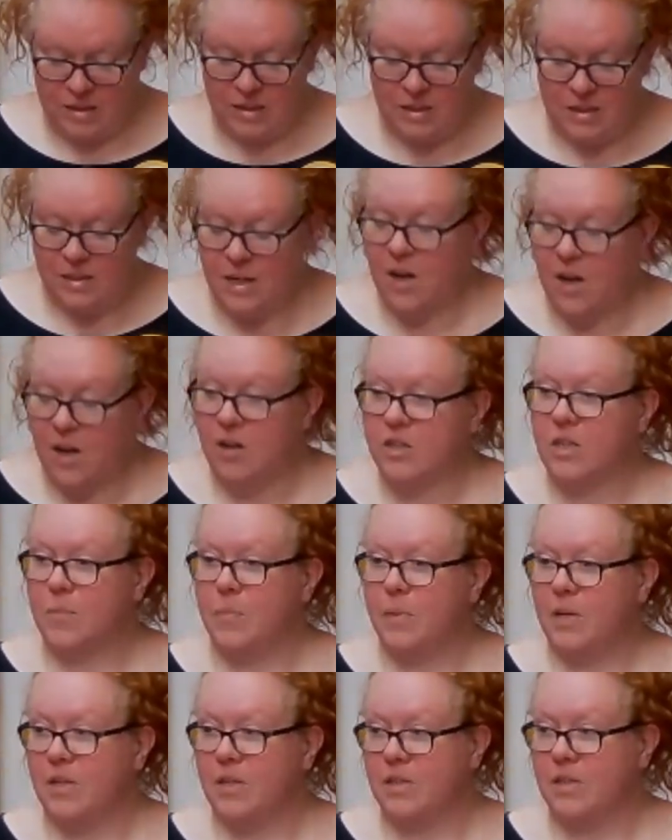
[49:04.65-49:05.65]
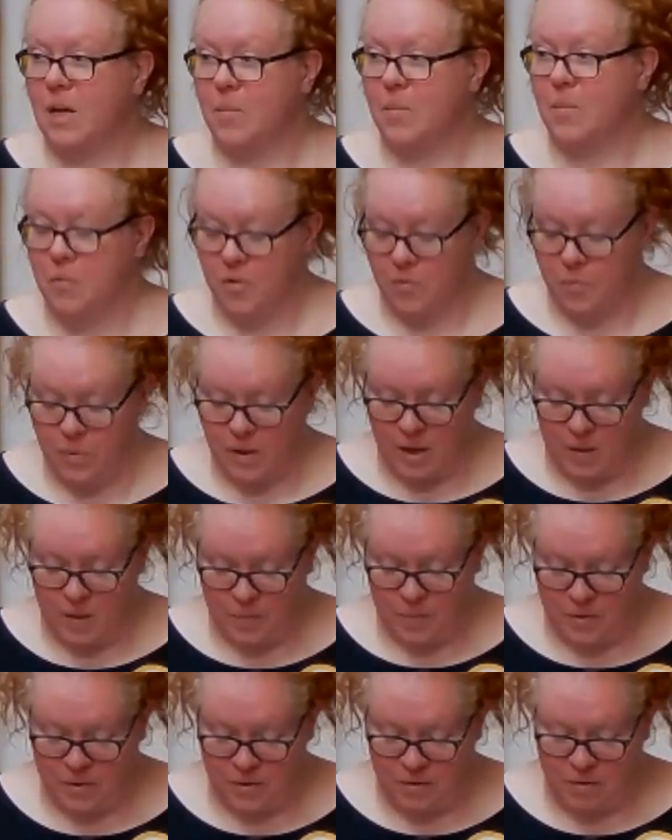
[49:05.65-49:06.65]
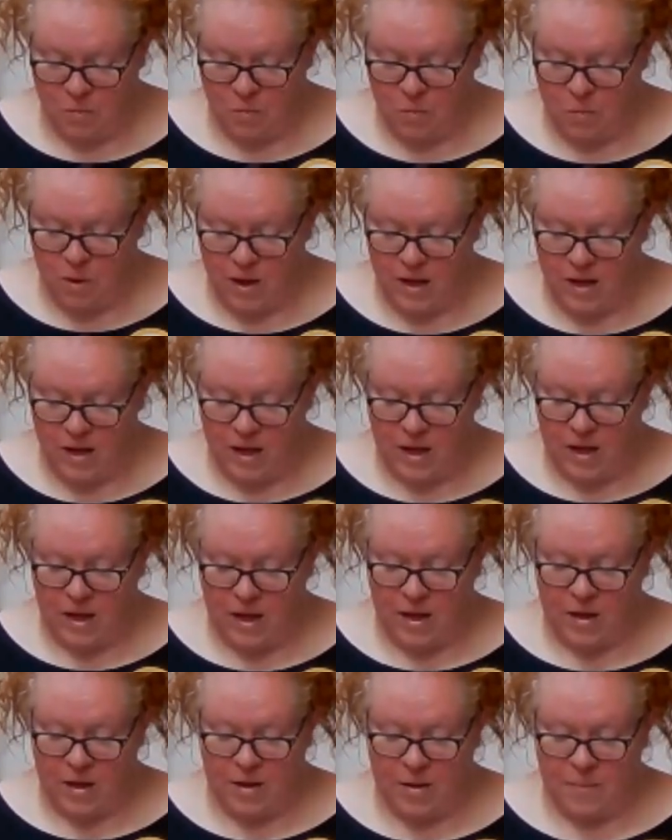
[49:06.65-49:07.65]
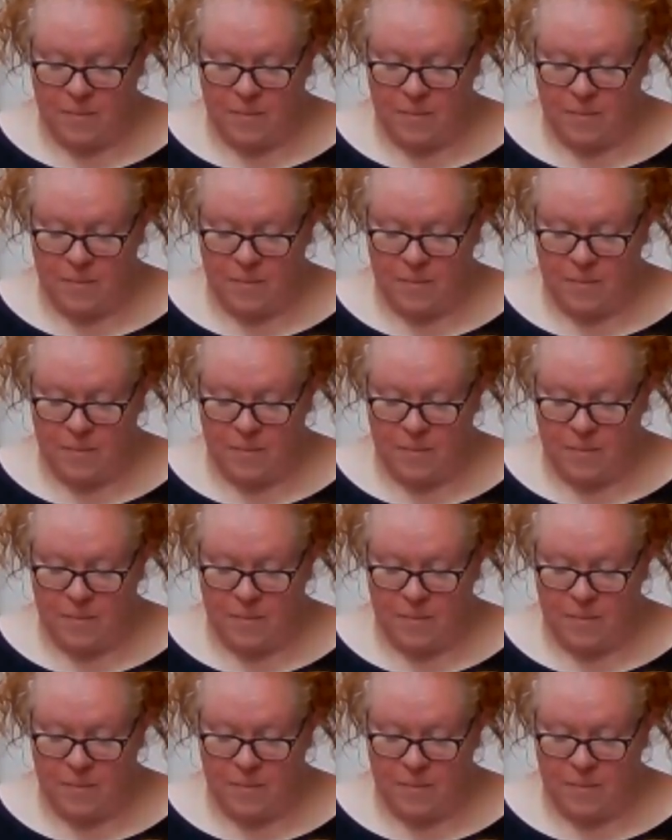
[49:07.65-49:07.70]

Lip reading: This is largely because a number of people are away.